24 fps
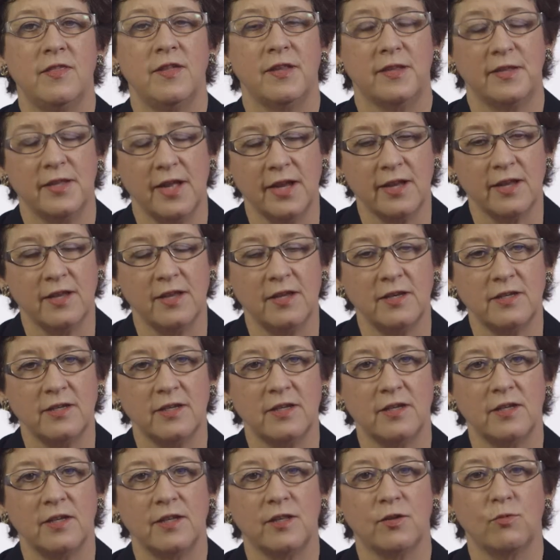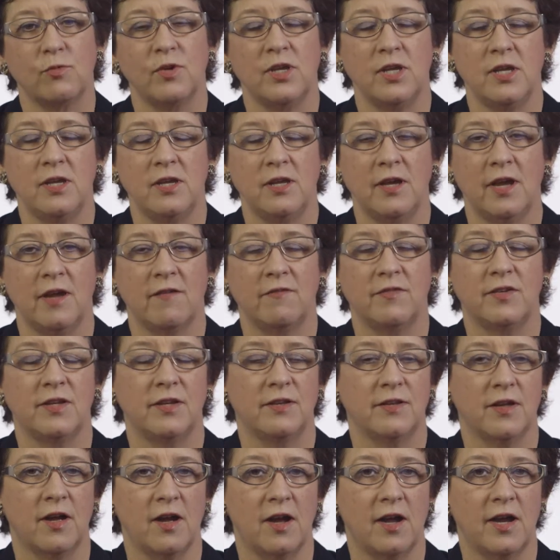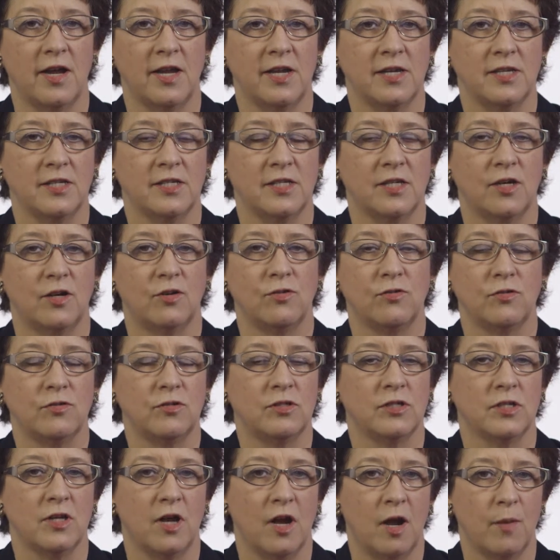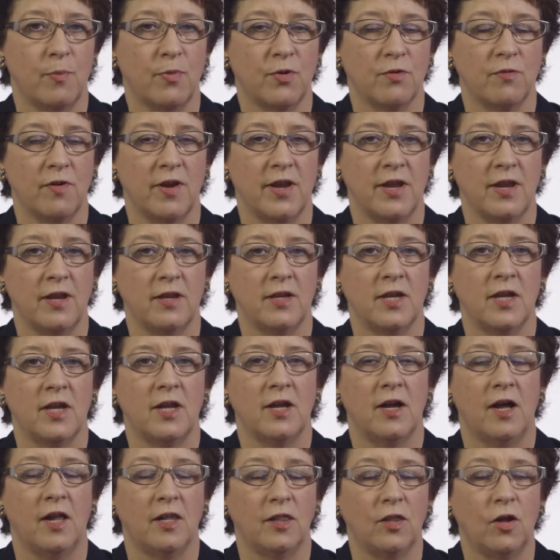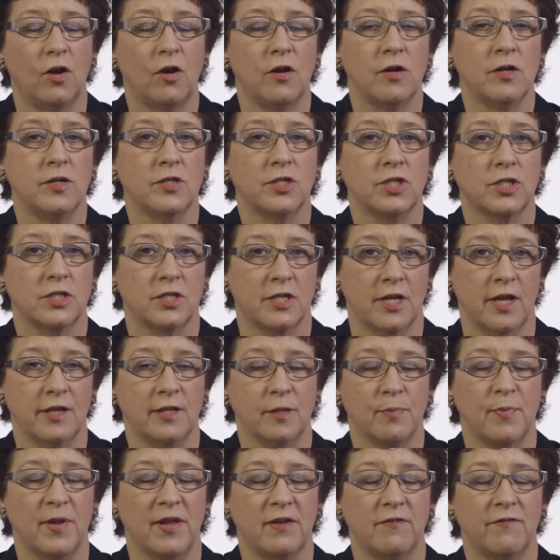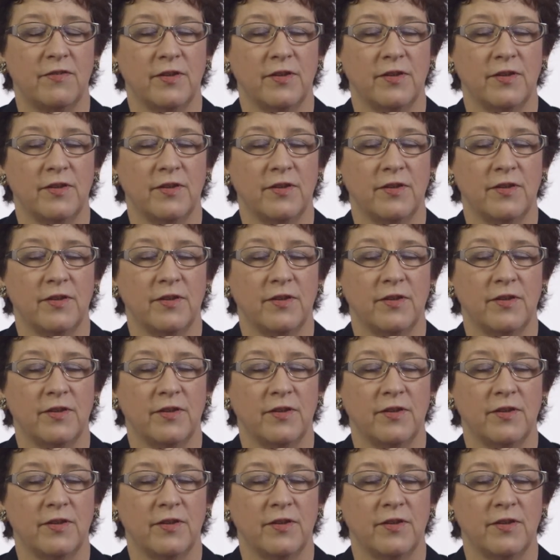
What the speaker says: The second is that we have designed, owned, and operate a large testbed